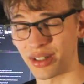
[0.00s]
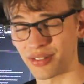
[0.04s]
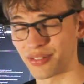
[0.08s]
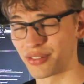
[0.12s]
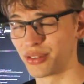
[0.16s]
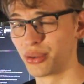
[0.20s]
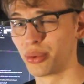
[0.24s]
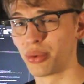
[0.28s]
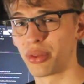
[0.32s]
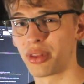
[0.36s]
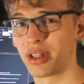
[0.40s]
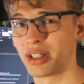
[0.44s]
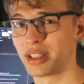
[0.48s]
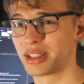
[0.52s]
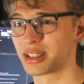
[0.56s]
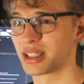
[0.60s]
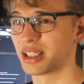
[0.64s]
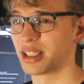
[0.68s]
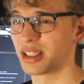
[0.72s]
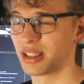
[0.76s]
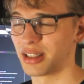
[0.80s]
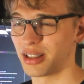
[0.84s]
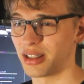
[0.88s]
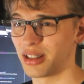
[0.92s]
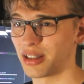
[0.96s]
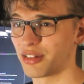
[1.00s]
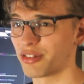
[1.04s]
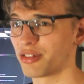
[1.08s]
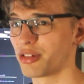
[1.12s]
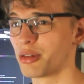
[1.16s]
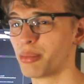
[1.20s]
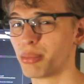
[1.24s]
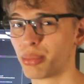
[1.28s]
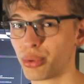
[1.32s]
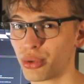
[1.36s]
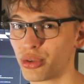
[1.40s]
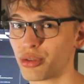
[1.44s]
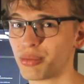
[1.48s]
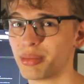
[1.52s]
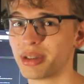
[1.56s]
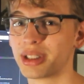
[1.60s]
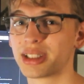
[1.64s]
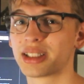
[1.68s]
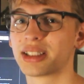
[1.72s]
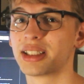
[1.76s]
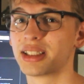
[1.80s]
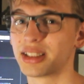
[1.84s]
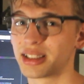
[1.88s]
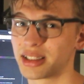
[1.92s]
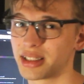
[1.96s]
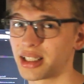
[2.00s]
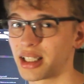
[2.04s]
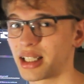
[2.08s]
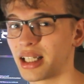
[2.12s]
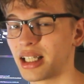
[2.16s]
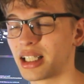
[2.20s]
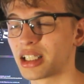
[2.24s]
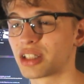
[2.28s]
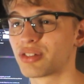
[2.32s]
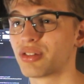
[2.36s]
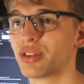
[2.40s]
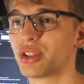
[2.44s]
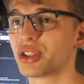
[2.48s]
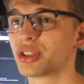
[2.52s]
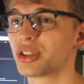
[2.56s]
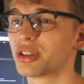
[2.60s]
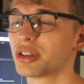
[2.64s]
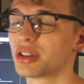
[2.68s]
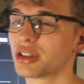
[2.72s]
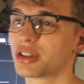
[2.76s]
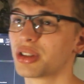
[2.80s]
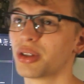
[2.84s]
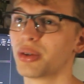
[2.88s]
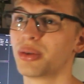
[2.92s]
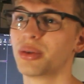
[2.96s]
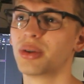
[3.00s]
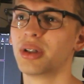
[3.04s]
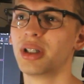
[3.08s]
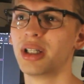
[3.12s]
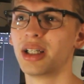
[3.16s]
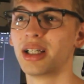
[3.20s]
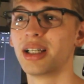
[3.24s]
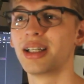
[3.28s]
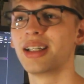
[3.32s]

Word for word: of new things and a lot of improvements since that last version, so